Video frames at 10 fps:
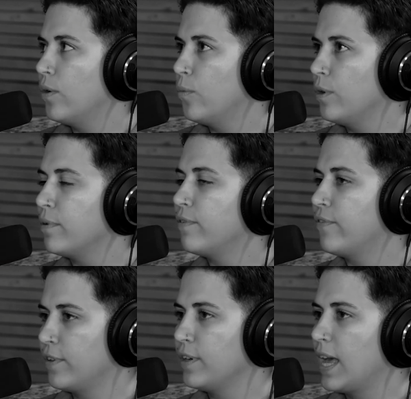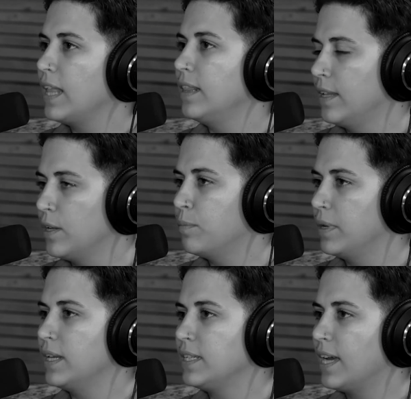would prefer that little
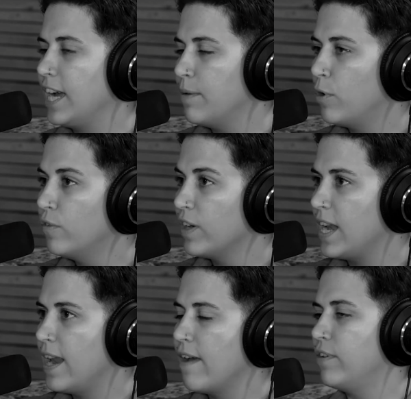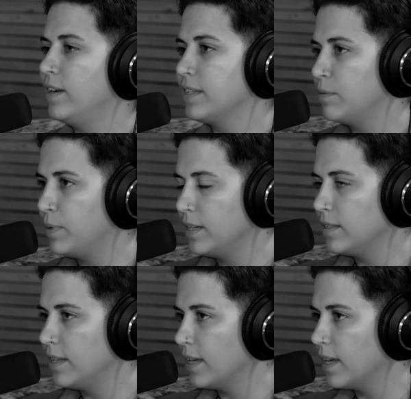bit of time over never
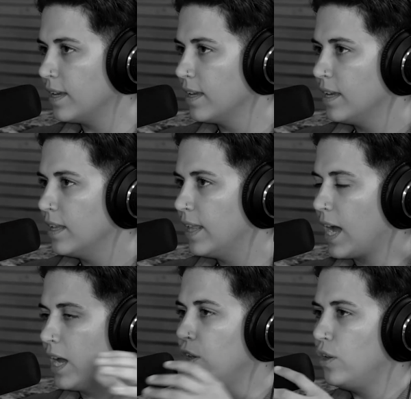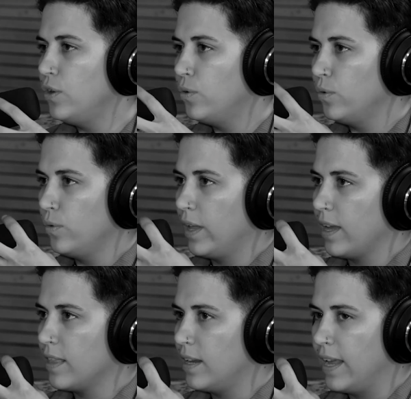experiencing it. Like, I knew
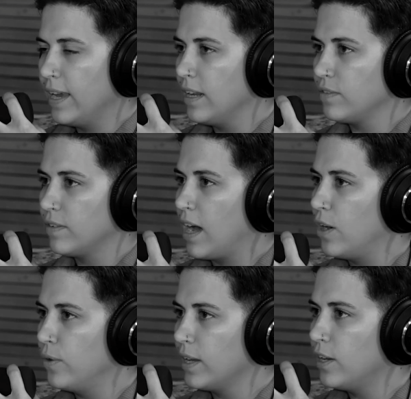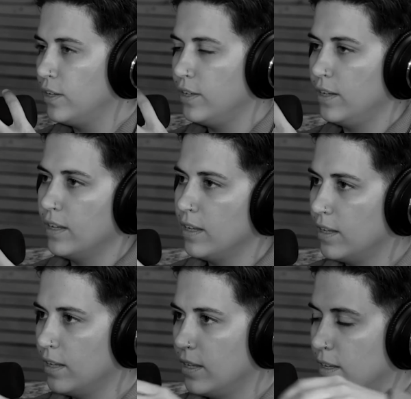like the negatives of how it could
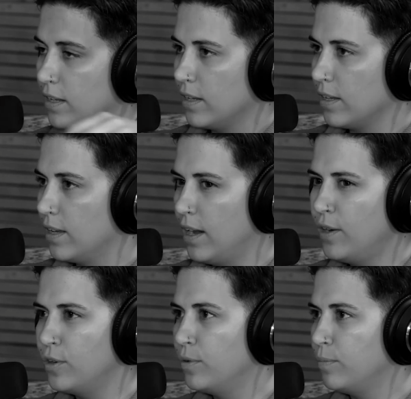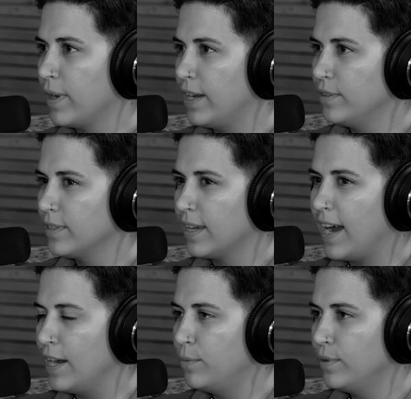go, but I was like,
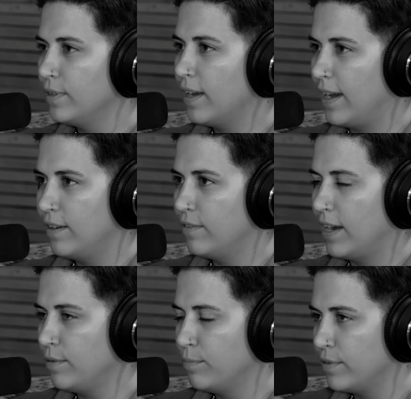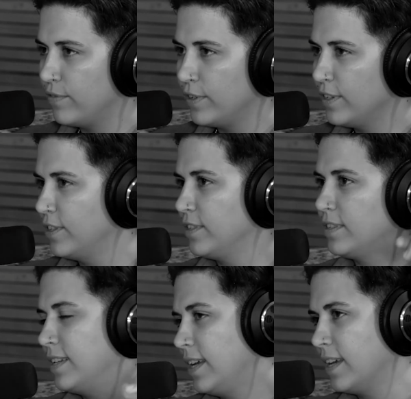I'll prefer just to
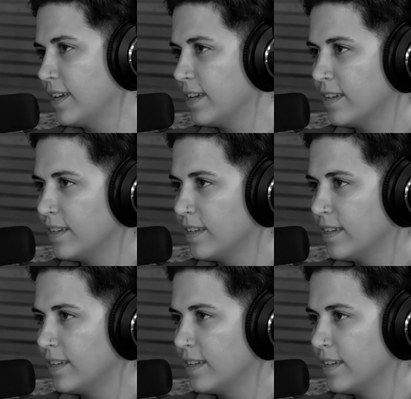take